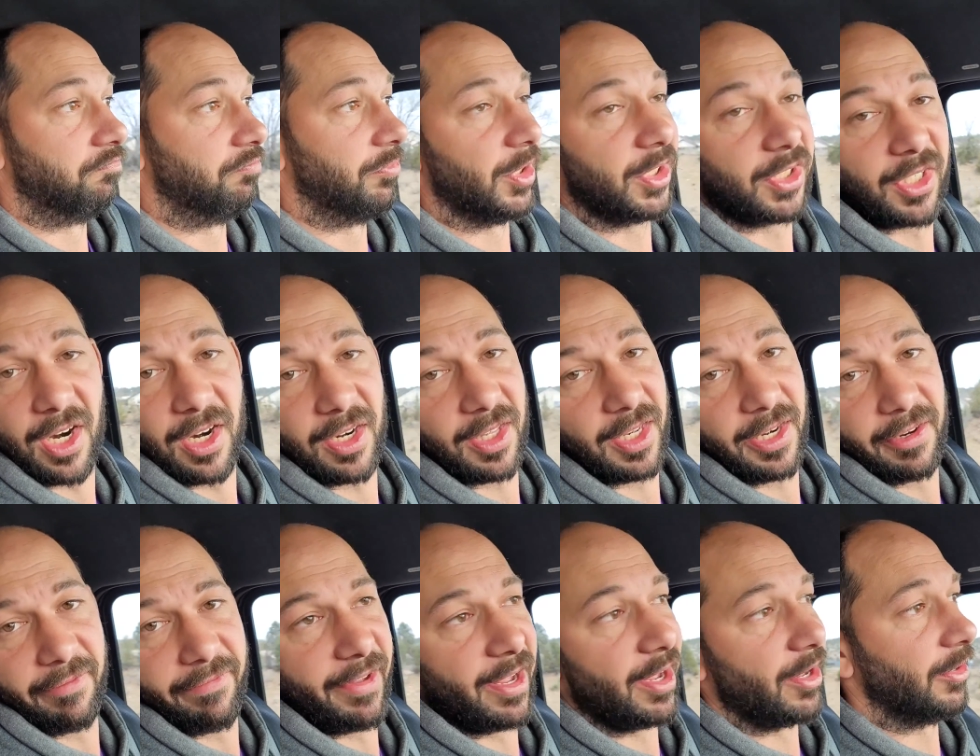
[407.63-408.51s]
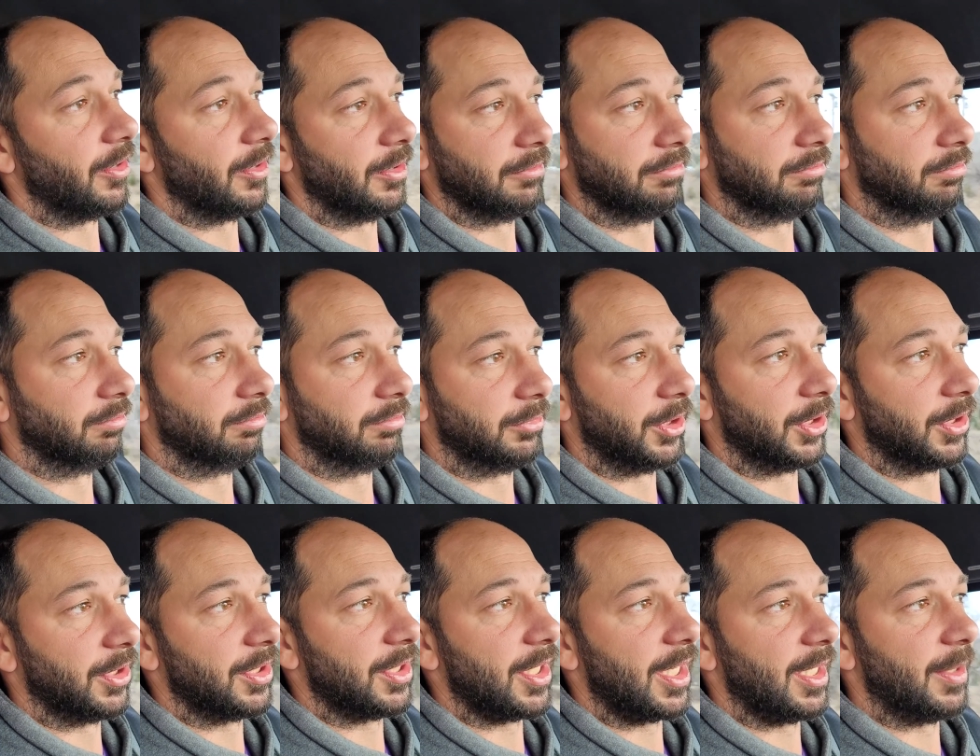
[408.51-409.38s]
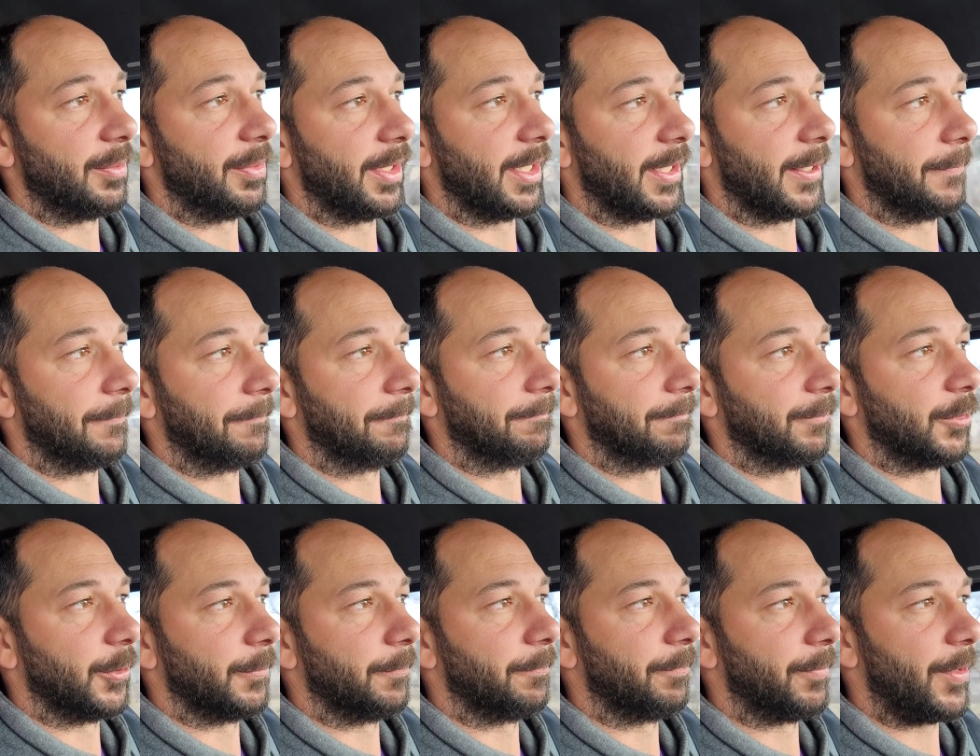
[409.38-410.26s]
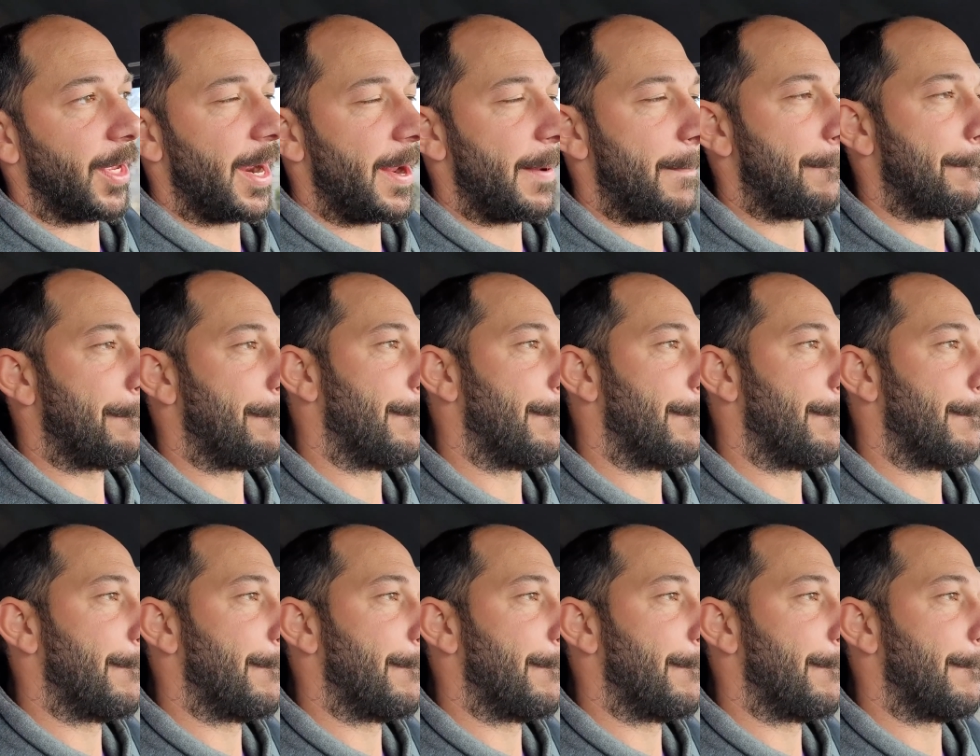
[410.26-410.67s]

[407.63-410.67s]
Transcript: this car that I found. And decided to pick up. So, all right.